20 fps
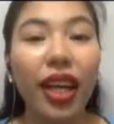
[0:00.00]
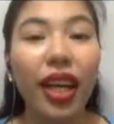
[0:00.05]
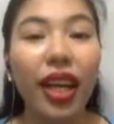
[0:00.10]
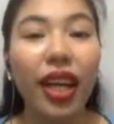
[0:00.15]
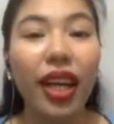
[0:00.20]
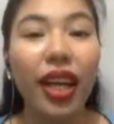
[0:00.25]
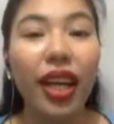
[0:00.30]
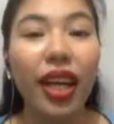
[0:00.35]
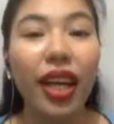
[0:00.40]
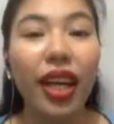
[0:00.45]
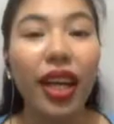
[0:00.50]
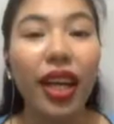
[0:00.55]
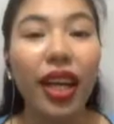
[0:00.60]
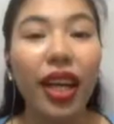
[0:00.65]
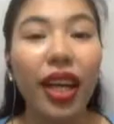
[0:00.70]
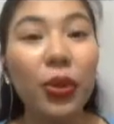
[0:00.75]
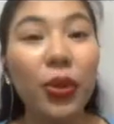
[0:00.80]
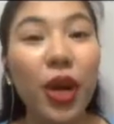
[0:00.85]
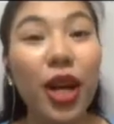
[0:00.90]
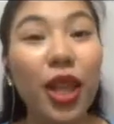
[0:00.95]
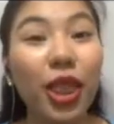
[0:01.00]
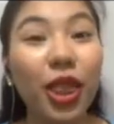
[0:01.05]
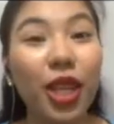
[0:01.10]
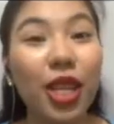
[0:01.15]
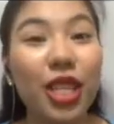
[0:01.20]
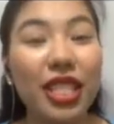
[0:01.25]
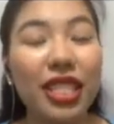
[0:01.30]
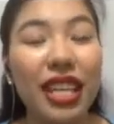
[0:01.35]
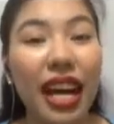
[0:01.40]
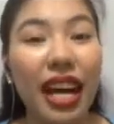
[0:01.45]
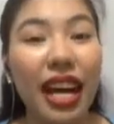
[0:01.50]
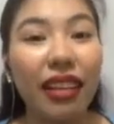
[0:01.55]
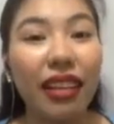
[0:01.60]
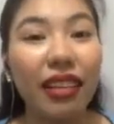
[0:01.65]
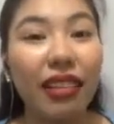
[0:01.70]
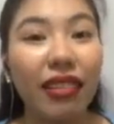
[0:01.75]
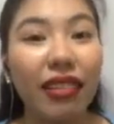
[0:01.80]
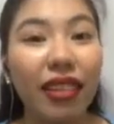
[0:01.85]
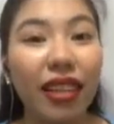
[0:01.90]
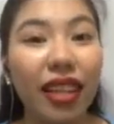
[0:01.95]
for you to
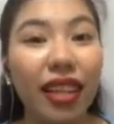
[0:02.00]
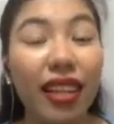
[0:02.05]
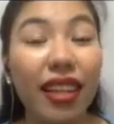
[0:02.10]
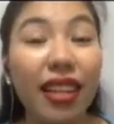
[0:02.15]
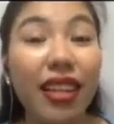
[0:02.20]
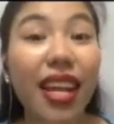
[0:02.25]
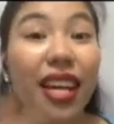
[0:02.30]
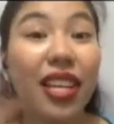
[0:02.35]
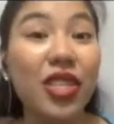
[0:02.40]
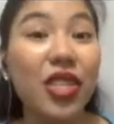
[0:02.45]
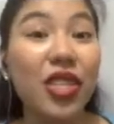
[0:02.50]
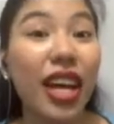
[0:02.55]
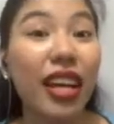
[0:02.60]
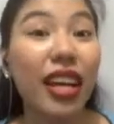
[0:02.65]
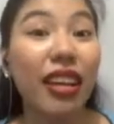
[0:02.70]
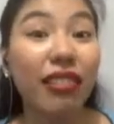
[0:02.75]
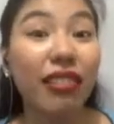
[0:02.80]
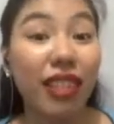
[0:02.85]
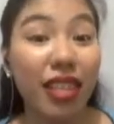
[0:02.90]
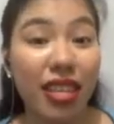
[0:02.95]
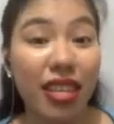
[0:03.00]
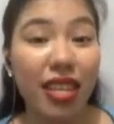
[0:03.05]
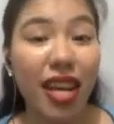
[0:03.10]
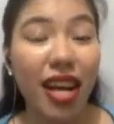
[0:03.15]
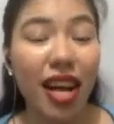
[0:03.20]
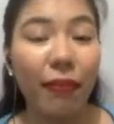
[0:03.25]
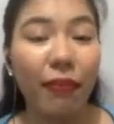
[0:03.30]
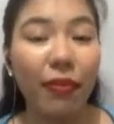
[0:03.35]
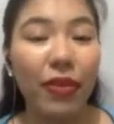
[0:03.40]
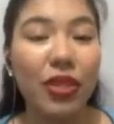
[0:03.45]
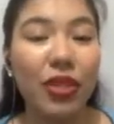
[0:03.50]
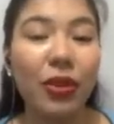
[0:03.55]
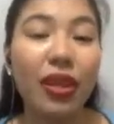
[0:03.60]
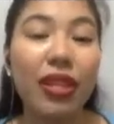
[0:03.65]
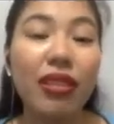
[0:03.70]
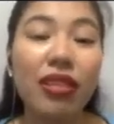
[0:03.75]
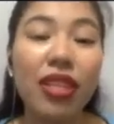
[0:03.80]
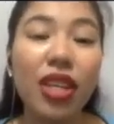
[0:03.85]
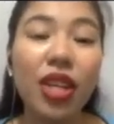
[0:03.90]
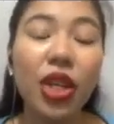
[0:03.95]
understand the next idea. So
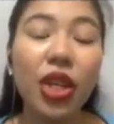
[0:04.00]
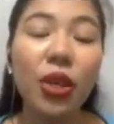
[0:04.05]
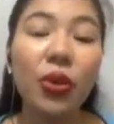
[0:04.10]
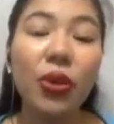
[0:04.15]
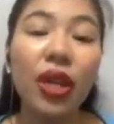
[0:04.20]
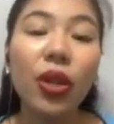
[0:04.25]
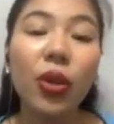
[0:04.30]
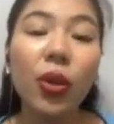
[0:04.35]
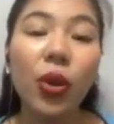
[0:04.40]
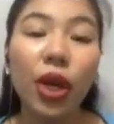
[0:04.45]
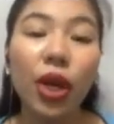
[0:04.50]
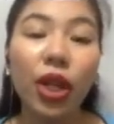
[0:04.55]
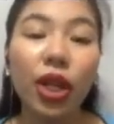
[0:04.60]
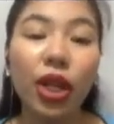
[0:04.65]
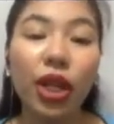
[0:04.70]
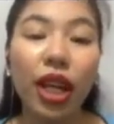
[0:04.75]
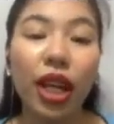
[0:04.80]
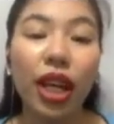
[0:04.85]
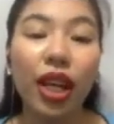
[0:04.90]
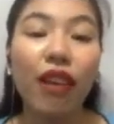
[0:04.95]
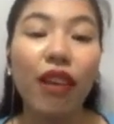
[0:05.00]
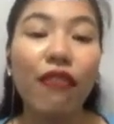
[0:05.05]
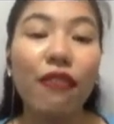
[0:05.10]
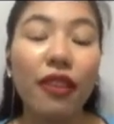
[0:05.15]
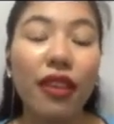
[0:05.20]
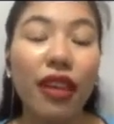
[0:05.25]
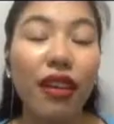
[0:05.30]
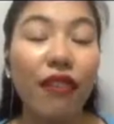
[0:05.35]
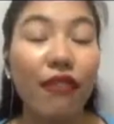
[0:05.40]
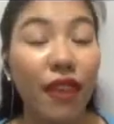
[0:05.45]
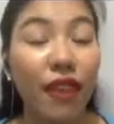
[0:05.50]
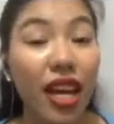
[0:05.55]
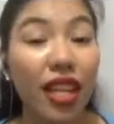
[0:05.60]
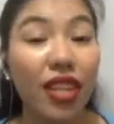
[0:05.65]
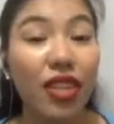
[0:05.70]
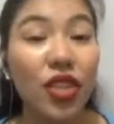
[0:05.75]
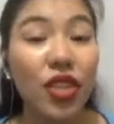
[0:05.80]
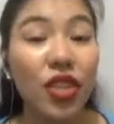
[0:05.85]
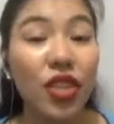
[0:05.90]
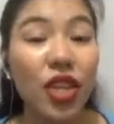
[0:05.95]
it's the cue and ordering of
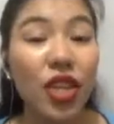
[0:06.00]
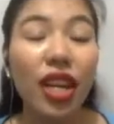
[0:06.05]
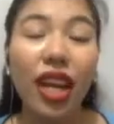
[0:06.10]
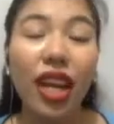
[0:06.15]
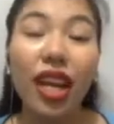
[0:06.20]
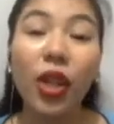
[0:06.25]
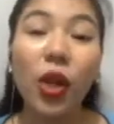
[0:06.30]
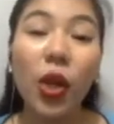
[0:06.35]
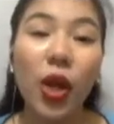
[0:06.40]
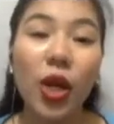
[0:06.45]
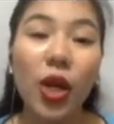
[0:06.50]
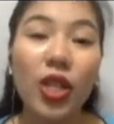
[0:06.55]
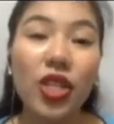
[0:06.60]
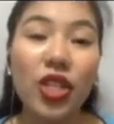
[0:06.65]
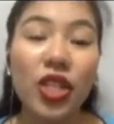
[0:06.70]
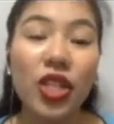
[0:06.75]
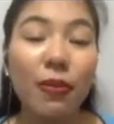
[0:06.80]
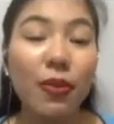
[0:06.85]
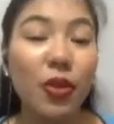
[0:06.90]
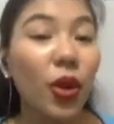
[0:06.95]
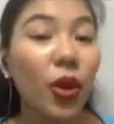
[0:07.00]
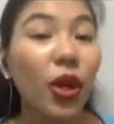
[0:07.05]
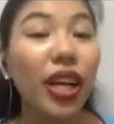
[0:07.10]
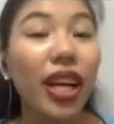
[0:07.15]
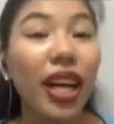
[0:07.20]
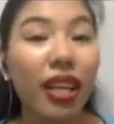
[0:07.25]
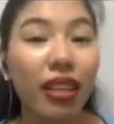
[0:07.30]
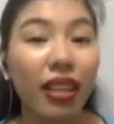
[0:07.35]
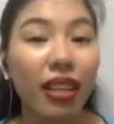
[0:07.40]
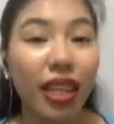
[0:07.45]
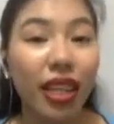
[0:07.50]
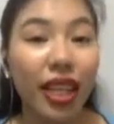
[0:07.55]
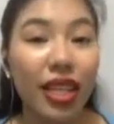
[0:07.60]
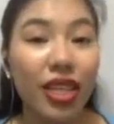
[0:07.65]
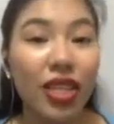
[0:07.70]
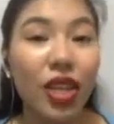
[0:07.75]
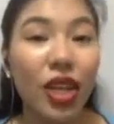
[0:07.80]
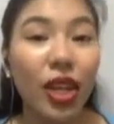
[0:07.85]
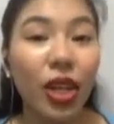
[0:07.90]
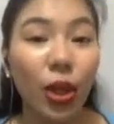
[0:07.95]
events and concepts or
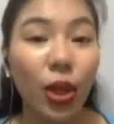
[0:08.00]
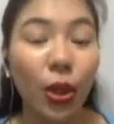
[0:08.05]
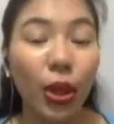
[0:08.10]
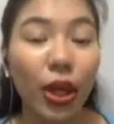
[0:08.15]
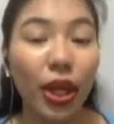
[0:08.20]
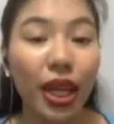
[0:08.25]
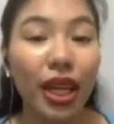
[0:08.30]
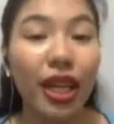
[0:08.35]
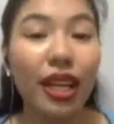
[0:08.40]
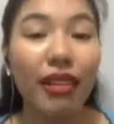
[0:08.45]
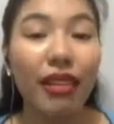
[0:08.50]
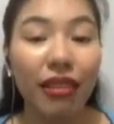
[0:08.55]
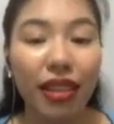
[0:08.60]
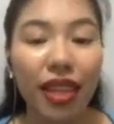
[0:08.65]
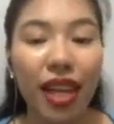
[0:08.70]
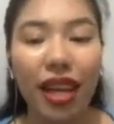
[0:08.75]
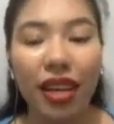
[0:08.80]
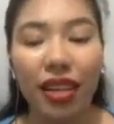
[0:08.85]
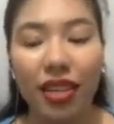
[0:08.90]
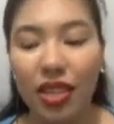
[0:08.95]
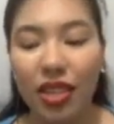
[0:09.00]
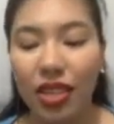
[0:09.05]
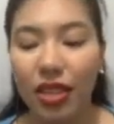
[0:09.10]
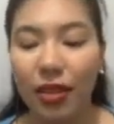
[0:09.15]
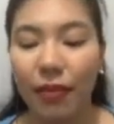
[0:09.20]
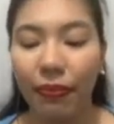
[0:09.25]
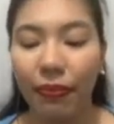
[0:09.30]
ideas in your text.